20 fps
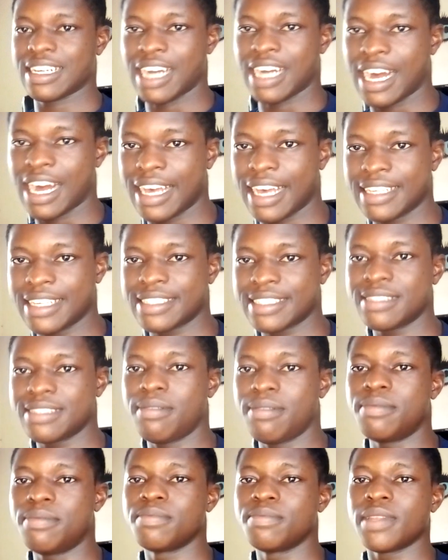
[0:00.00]

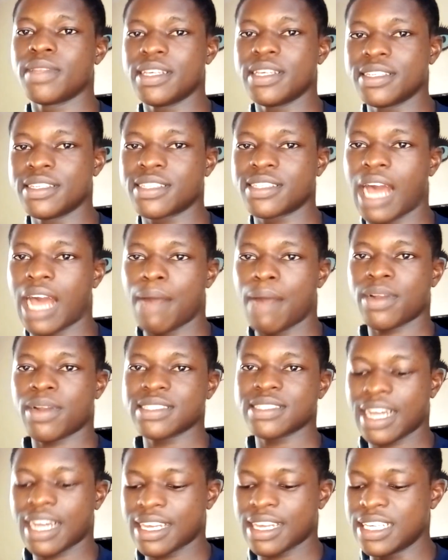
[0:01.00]
guys, it's
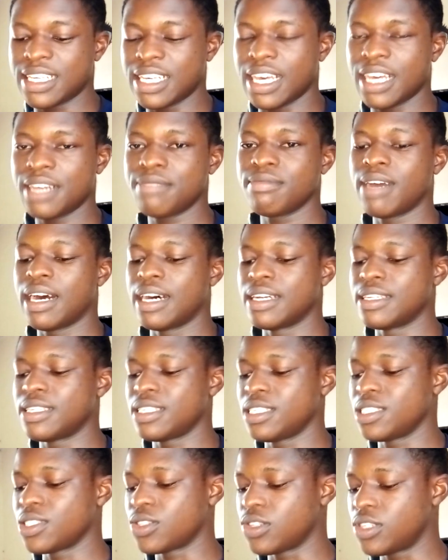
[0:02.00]
Abrazak here, and
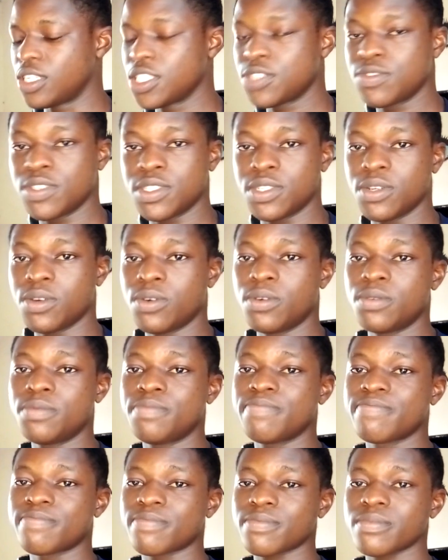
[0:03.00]
in today's video
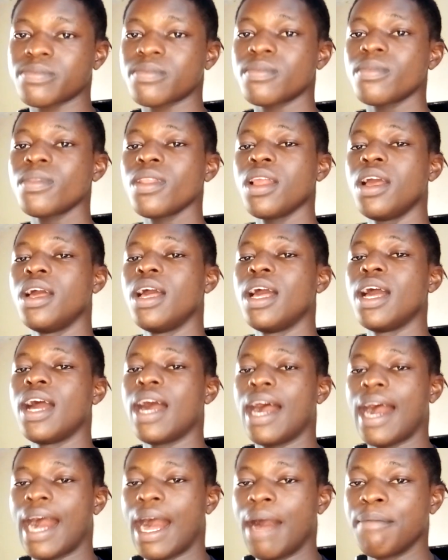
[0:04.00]

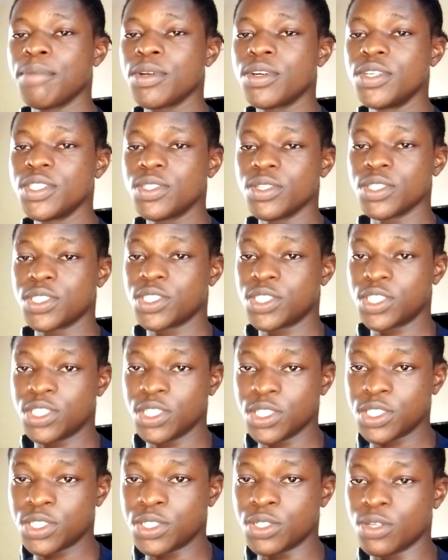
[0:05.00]
I'm going to
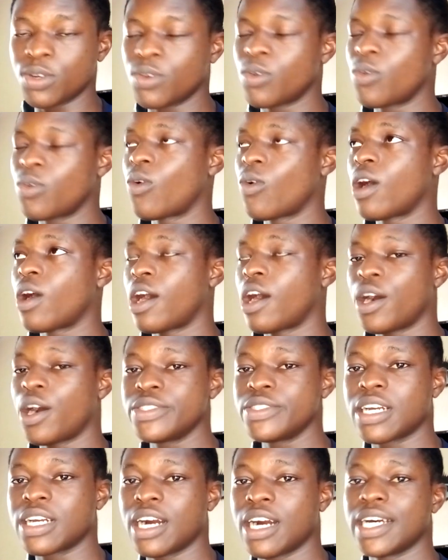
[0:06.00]
teach you how
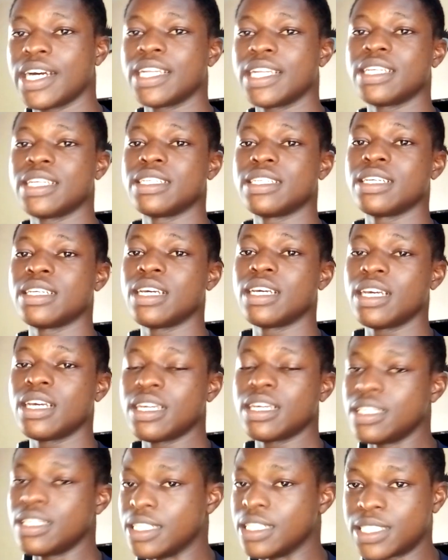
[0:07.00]
you can
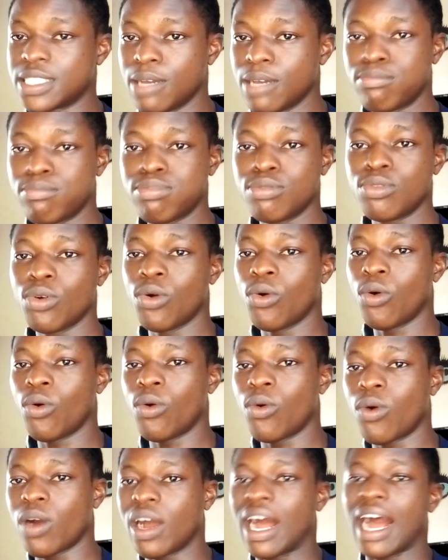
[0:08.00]

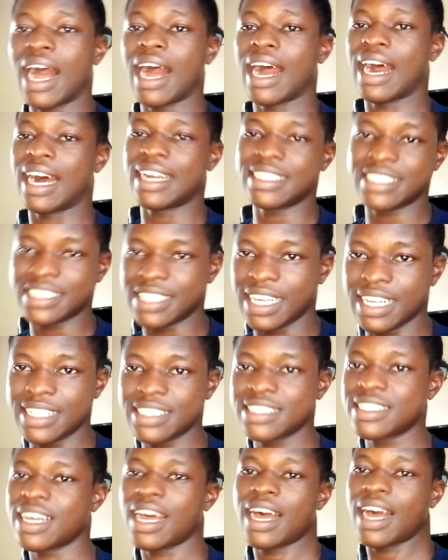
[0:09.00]
disable
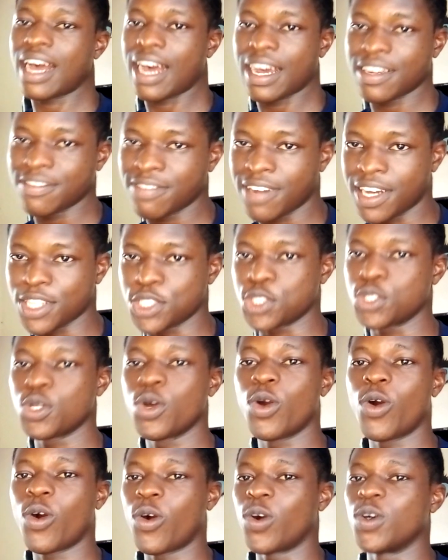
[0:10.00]
AdSense adverts
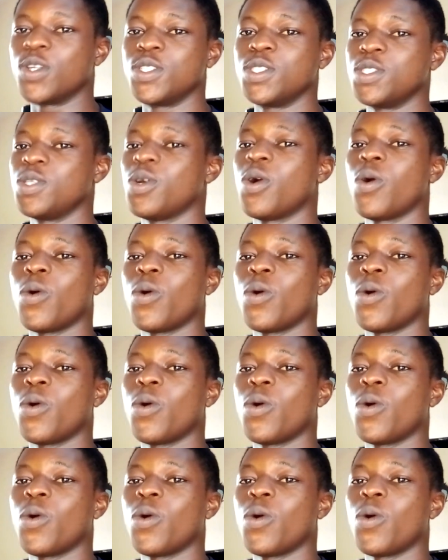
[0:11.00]
on your